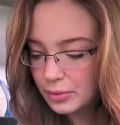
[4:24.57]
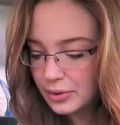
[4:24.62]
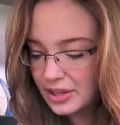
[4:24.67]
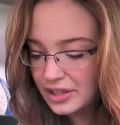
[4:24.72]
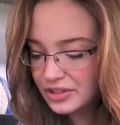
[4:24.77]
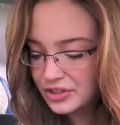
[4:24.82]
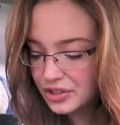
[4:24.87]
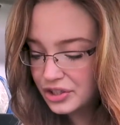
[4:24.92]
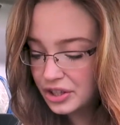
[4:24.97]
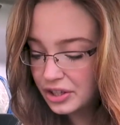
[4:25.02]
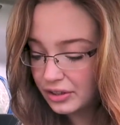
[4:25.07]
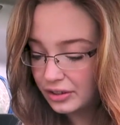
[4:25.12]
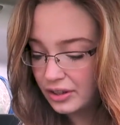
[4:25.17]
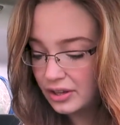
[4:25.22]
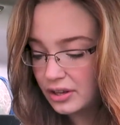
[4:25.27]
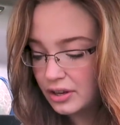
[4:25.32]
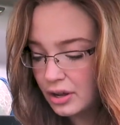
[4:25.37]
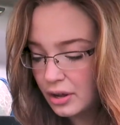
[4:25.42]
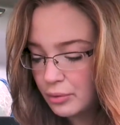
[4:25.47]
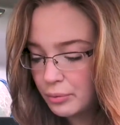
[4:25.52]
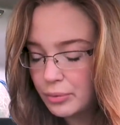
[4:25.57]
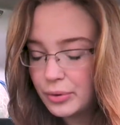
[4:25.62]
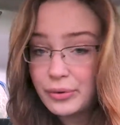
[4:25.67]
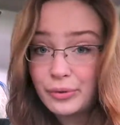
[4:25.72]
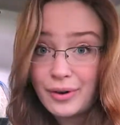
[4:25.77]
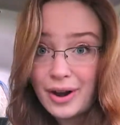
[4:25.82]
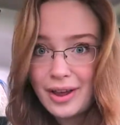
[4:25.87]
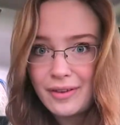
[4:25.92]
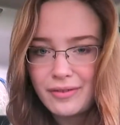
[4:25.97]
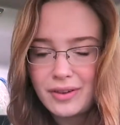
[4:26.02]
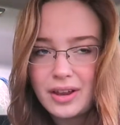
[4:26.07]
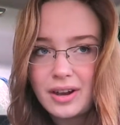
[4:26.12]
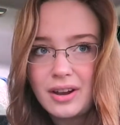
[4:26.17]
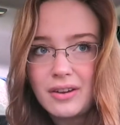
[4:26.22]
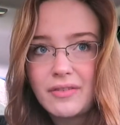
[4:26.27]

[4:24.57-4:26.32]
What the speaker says: it's chill, you know, we're thriving.